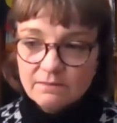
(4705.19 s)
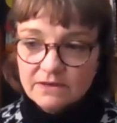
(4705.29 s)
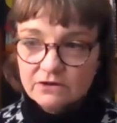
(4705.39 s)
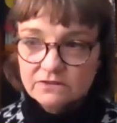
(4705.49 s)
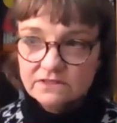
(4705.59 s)

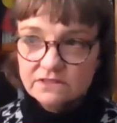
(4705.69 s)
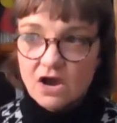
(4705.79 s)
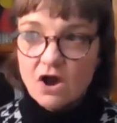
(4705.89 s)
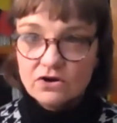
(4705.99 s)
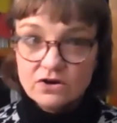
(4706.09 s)

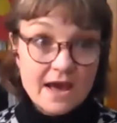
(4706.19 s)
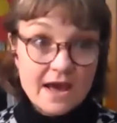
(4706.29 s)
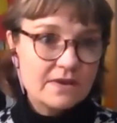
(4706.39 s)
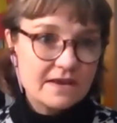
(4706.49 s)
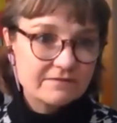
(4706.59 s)
because, oh,
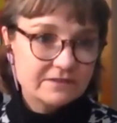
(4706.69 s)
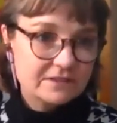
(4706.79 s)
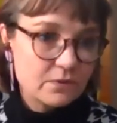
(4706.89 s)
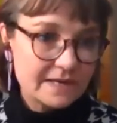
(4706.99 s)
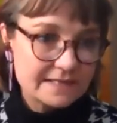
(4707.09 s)
now we have
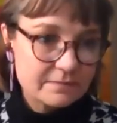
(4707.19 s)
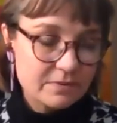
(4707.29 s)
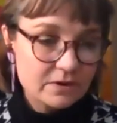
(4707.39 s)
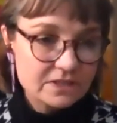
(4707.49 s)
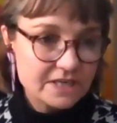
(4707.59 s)
to squeeze
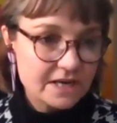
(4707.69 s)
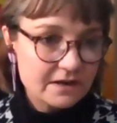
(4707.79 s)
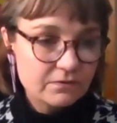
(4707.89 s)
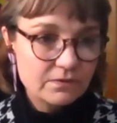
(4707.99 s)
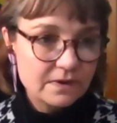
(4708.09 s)
a
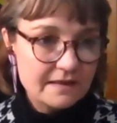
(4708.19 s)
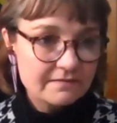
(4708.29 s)
project through